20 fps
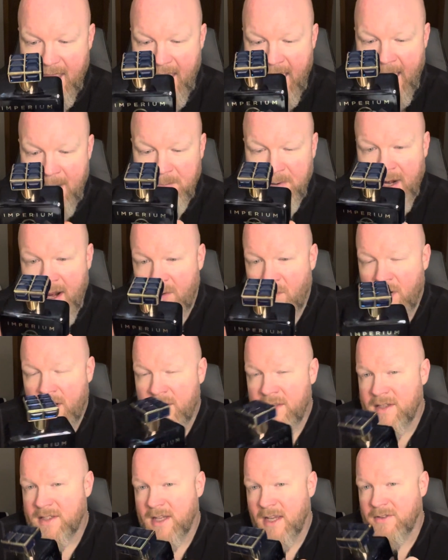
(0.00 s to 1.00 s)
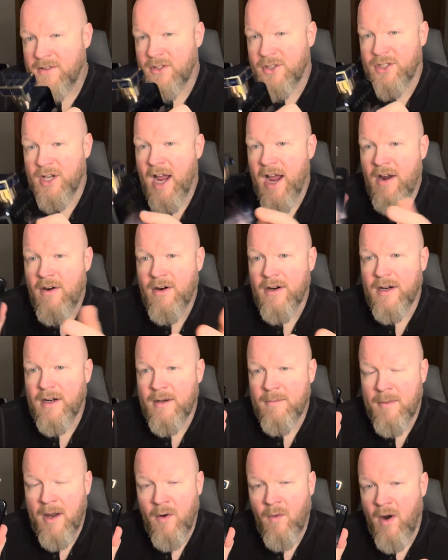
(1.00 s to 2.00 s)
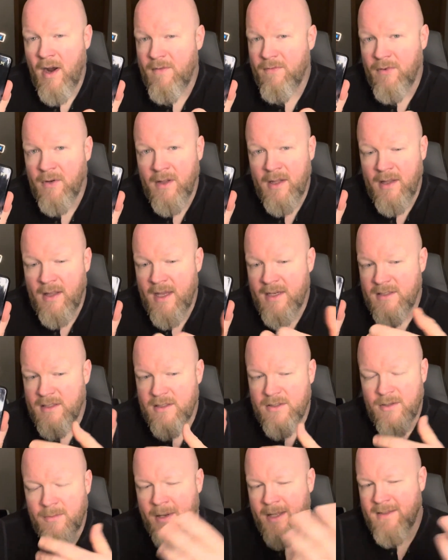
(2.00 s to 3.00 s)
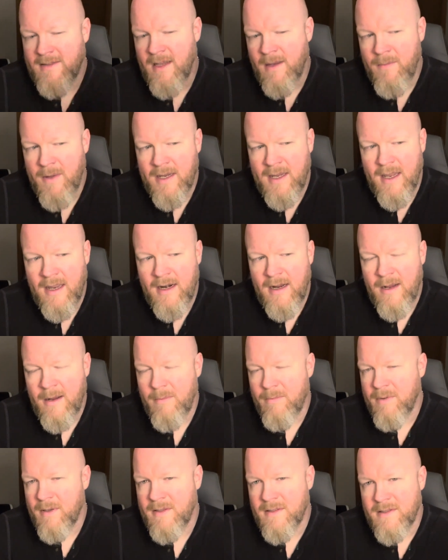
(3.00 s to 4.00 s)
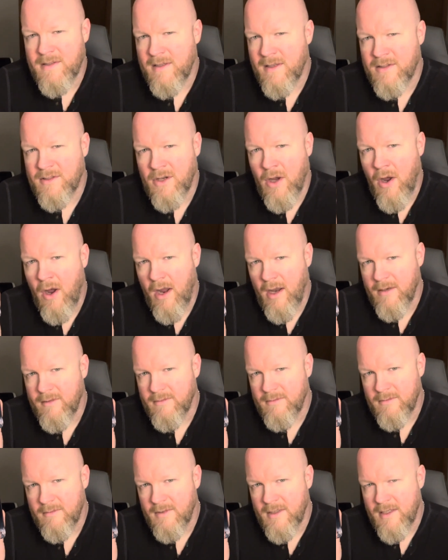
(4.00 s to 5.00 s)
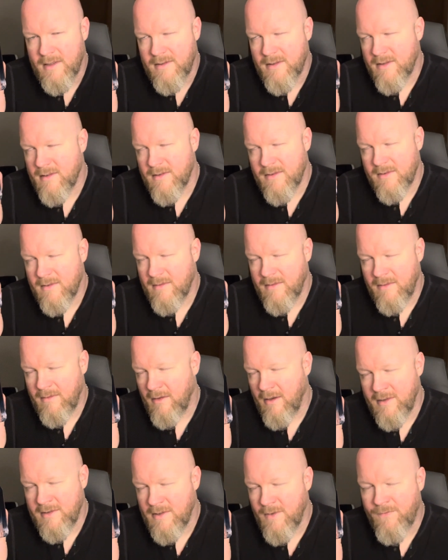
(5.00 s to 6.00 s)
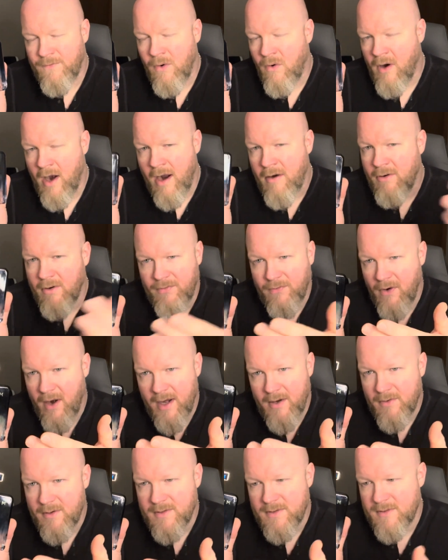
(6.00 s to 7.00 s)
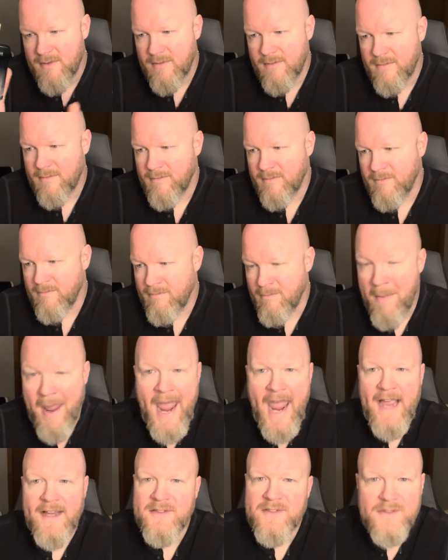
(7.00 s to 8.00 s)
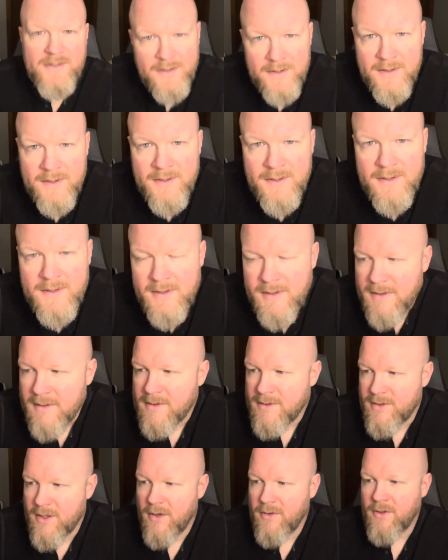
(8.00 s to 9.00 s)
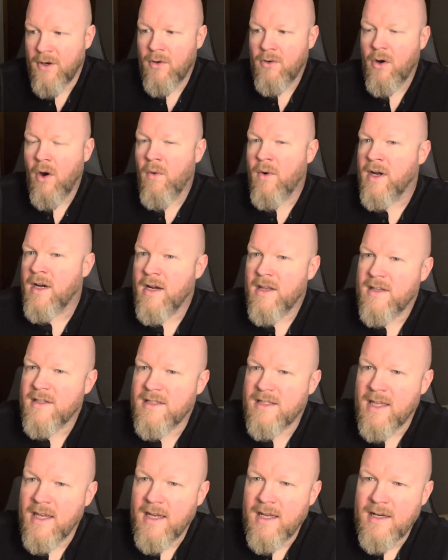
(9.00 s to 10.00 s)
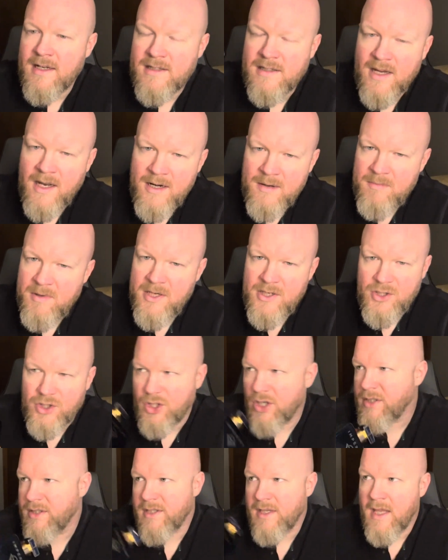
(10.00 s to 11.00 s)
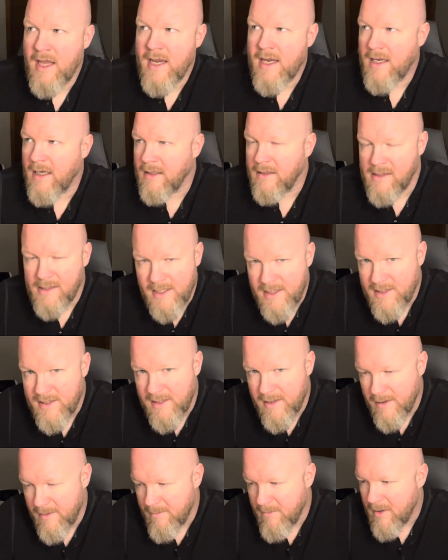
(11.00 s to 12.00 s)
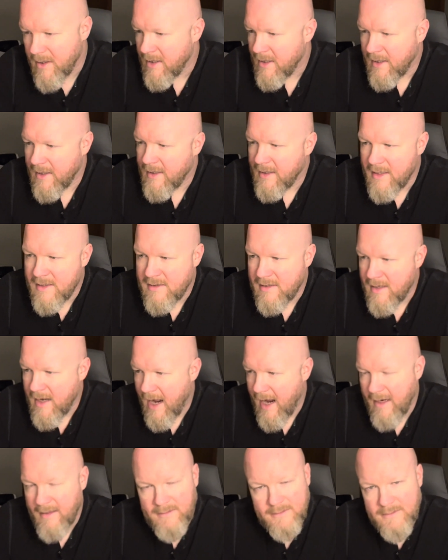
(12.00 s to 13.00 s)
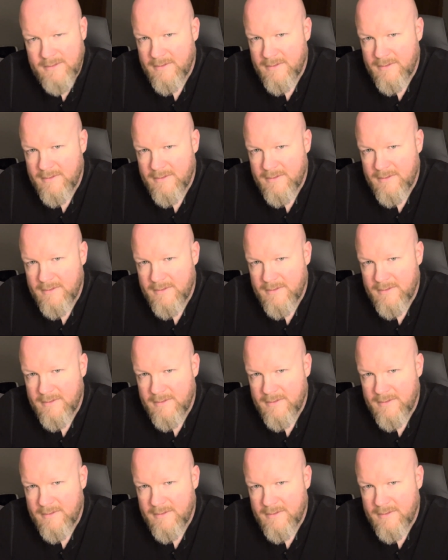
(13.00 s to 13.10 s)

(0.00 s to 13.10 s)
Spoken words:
but I wear this out the shower, and my wife really likes it. So by the time I get up, it's gone. It's a 4-hour fragrance max. So don't go into this thinking it's going to be just like Elysium. It's not.